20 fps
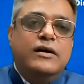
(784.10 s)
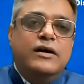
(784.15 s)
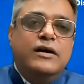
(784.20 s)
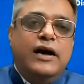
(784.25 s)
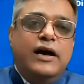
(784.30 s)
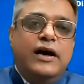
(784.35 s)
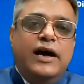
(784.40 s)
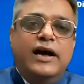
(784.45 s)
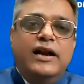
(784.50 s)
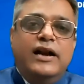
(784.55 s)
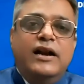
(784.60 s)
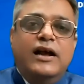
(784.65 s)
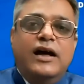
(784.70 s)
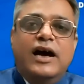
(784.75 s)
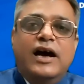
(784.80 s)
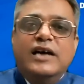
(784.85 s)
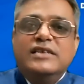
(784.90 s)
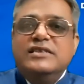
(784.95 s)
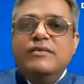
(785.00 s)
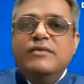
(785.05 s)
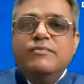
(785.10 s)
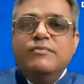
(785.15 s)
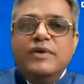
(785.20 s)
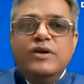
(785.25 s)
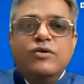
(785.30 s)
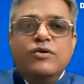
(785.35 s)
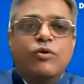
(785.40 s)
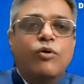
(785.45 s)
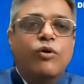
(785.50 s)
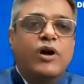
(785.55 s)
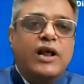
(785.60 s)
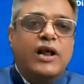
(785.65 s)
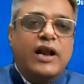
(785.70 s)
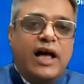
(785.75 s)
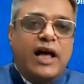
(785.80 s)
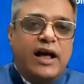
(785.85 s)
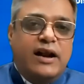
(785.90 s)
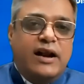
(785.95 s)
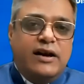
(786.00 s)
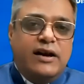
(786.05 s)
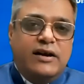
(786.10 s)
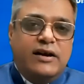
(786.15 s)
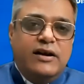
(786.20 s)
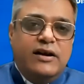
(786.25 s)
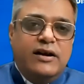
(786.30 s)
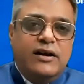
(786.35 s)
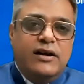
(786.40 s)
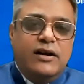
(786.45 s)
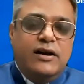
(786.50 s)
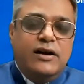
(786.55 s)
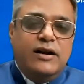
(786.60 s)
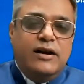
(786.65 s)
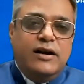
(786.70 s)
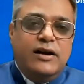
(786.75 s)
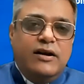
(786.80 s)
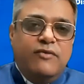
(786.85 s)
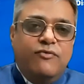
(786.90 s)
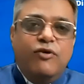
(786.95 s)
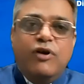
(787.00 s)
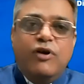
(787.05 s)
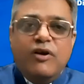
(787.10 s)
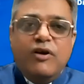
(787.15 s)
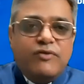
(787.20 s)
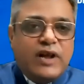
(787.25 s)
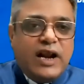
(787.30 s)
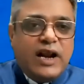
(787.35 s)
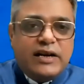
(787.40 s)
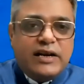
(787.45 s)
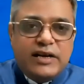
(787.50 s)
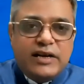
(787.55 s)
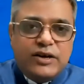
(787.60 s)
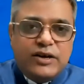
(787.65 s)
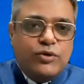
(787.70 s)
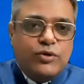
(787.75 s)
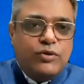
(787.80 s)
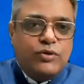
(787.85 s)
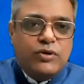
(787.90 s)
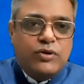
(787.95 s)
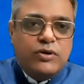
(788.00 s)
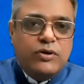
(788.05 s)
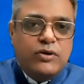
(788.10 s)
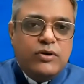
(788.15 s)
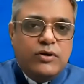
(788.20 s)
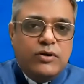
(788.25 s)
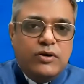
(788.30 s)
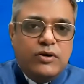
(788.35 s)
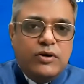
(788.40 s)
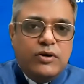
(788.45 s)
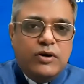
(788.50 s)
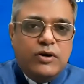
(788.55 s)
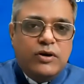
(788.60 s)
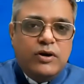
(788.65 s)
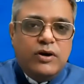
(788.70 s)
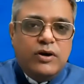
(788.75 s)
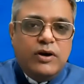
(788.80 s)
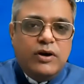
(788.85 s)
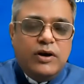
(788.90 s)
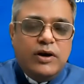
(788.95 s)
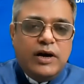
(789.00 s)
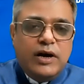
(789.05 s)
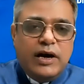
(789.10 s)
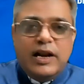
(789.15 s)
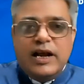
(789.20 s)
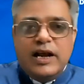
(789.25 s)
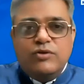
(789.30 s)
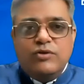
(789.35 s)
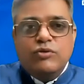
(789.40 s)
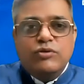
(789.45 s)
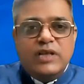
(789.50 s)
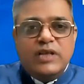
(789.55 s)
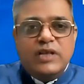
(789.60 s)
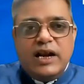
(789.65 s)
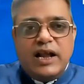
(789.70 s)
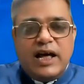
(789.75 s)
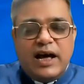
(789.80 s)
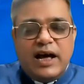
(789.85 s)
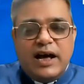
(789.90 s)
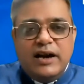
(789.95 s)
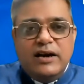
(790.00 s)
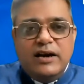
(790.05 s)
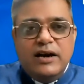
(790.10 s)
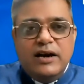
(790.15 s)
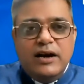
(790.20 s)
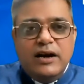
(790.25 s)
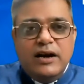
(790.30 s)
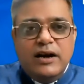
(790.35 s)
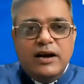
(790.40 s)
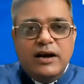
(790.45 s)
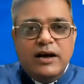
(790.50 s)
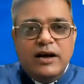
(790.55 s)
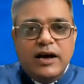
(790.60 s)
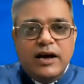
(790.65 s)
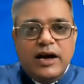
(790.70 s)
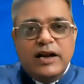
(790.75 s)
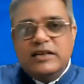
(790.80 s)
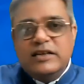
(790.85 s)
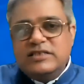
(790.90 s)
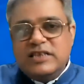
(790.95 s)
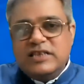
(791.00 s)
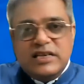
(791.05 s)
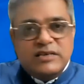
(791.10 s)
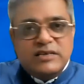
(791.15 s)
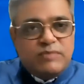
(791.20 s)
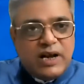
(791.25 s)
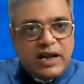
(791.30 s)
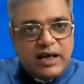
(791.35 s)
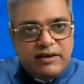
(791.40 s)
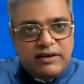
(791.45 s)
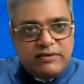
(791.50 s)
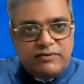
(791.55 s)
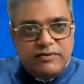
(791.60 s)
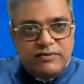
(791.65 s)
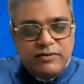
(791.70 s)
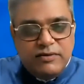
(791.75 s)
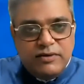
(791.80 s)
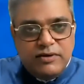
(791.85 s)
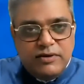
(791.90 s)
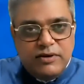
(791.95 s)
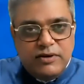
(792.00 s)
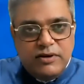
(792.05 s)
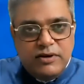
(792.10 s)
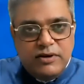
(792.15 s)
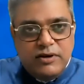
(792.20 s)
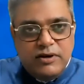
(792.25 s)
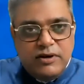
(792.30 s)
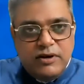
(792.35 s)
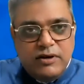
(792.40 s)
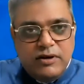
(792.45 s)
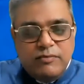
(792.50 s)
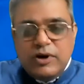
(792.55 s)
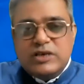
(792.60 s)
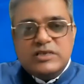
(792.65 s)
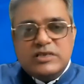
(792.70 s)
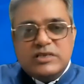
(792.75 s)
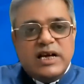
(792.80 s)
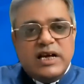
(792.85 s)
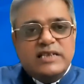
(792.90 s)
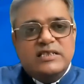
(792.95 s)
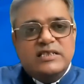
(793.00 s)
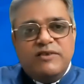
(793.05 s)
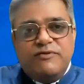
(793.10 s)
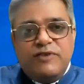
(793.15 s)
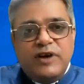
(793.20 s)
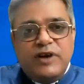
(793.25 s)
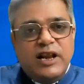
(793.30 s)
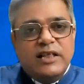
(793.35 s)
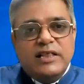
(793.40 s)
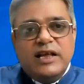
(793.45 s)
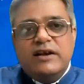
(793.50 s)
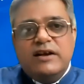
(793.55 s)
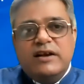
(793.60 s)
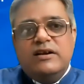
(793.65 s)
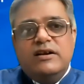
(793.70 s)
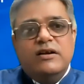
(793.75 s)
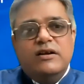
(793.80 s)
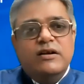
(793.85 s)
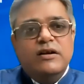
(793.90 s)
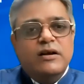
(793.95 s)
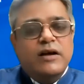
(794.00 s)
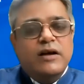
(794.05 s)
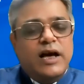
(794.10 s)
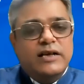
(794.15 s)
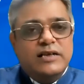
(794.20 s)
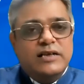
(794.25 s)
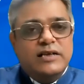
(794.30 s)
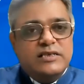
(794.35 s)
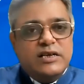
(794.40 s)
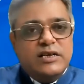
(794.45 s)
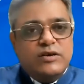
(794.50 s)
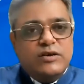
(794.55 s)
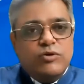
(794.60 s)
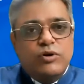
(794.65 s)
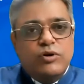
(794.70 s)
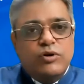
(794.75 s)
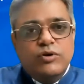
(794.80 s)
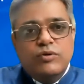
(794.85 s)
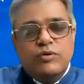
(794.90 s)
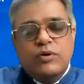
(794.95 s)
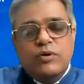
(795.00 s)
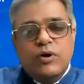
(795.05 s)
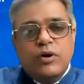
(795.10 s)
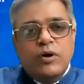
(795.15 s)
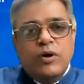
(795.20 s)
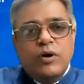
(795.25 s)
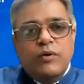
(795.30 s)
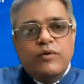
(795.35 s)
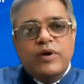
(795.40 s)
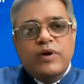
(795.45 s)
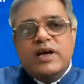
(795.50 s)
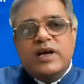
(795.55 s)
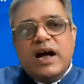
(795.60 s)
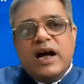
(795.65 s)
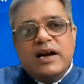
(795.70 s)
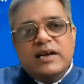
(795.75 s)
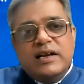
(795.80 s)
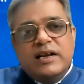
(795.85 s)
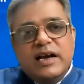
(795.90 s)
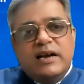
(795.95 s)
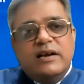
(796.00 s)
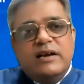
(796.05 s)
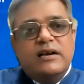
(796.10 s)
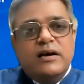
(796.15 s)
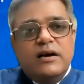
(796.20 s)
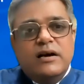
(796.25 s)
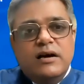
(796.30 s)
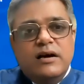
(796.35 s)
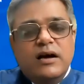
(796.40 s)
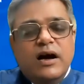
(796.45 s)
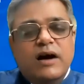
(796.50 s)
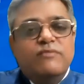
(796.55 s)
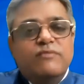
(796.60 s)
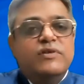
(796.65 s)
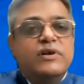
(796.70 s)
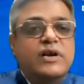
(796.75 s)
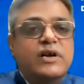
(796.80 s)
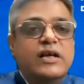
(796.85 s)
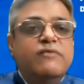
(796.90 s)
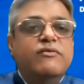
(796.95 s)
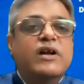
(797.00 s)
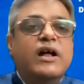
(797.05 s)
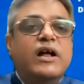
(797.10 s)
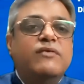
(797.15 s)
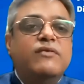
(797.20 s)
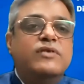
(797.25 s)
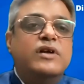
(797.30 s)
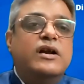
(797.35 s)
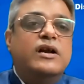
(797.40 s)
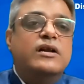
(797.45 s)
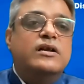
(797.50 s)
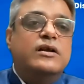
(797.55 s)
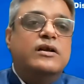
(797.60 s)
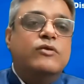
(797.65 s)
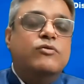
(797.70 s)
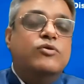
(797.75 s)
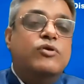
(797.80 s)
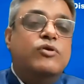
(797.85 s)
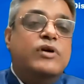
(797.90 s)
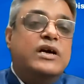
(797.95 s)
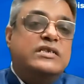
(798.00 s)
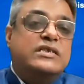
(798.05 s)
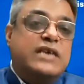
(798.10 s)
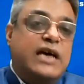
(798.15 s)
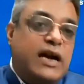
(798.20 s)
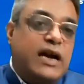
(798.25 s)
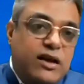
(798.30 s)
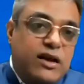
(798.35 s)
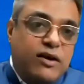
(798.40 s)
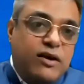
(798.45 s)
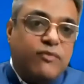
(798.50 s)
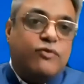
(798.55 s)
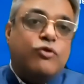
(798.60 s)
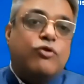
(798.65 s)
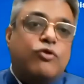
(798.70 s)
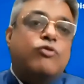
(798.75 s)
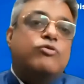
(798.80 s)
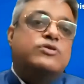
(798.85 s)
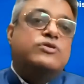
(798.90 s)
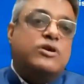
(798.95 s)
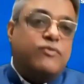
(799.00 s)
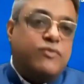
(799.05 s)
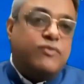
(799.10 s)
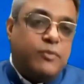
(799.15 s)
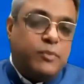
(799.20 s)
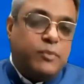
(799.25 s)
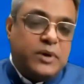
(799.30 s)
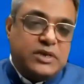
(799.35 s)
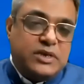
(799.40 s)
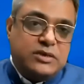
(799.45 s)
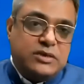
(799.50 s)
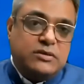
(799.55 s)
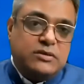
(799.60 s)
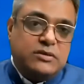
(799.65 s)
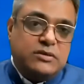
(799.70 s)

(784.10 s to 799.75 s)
and asking me to hold her hand, full of gratitude. And I took that hand, and it changed my life. Because that's the feeling that, as I told you, we can't get up even after doing a charity of crores of rupees.